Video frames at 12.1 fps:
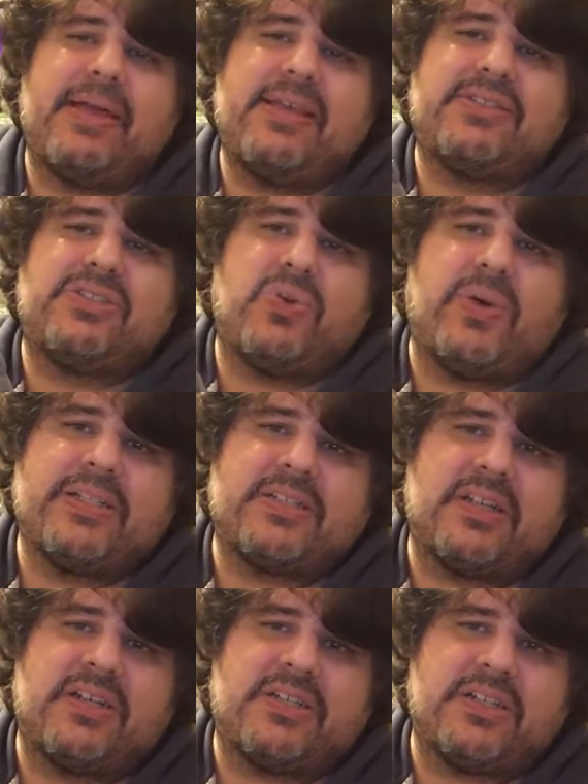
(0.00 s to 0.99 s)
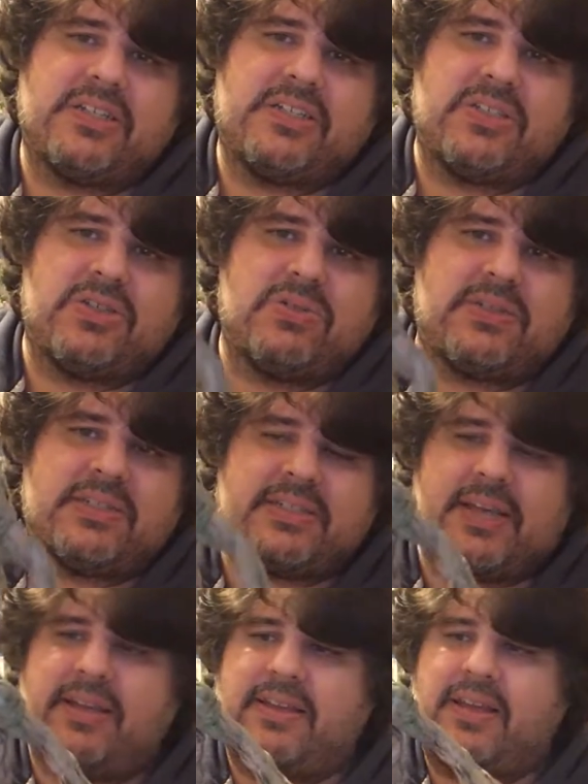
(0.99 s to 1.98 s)
his joints look good too, because
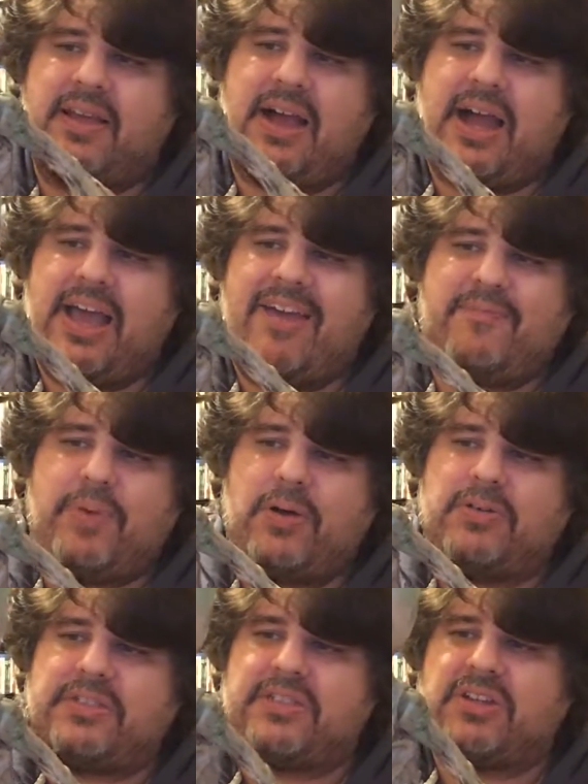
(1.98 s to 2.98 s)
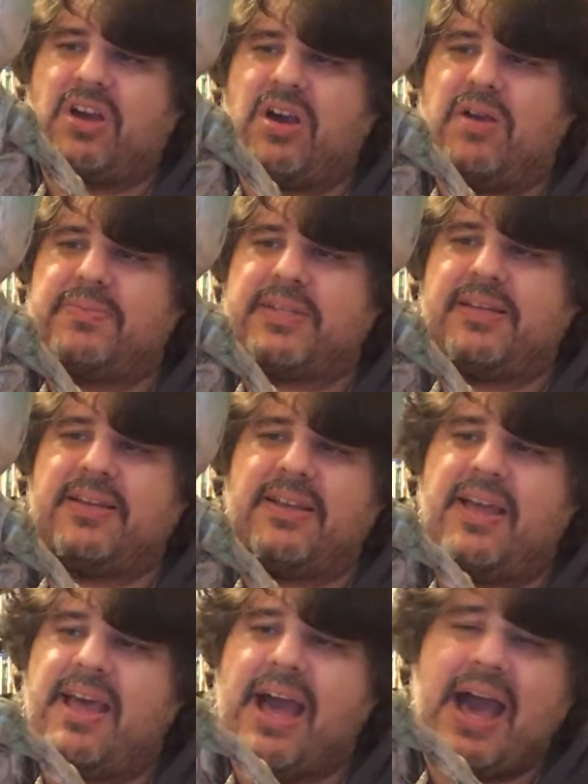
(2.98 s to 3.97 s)
I have posed his arms, and
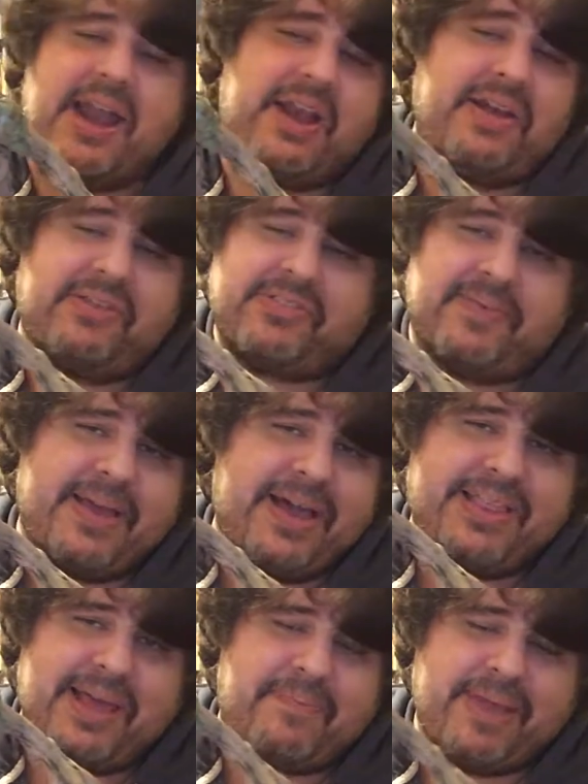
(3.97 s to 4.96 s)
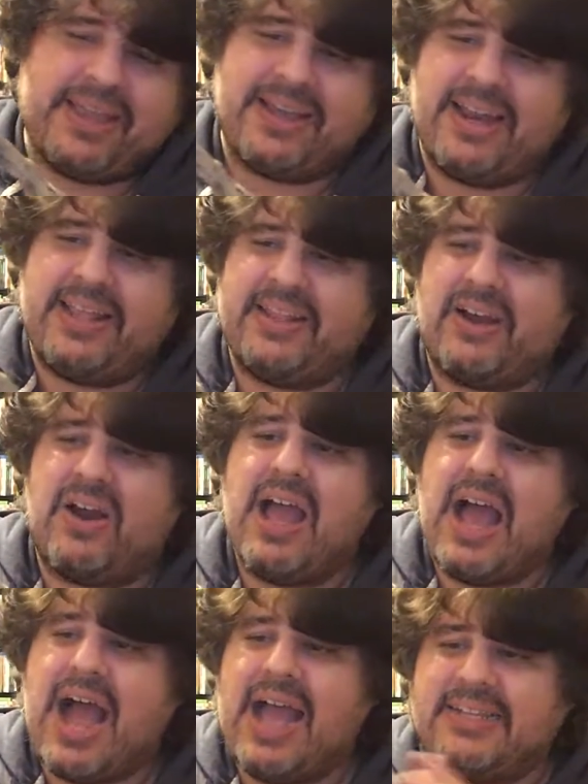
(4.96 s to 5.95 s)
I don't know, somehow that paint got in there.
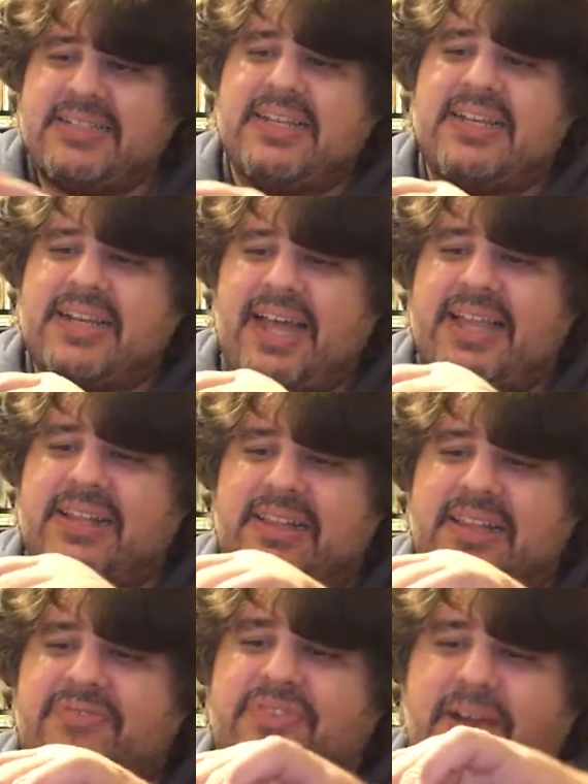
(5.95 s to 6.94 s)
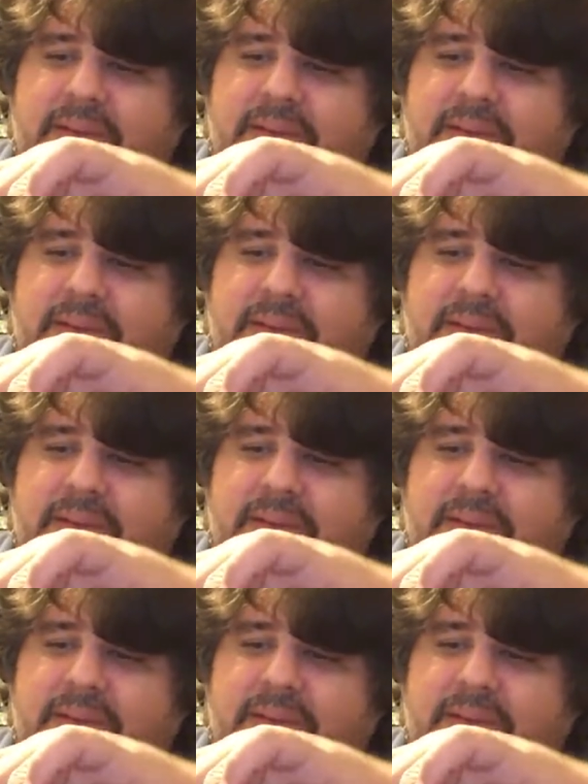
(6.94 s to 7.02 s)
I did like lift